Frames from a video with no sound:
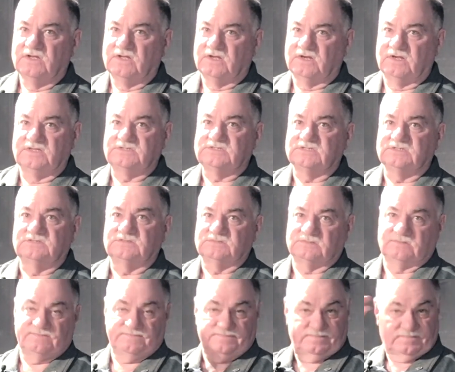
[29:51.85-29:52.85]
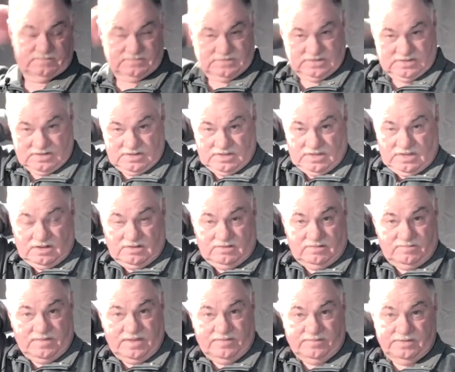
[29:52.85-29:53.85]
This is,
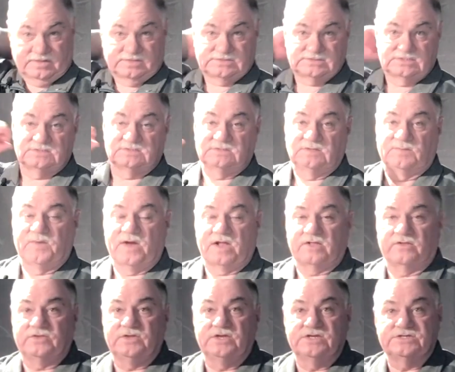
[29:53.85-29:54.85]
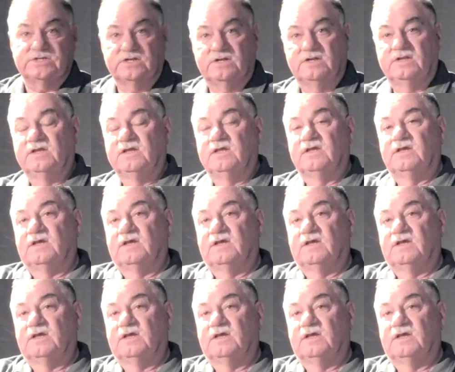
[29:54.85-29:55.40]
maybe this is the politician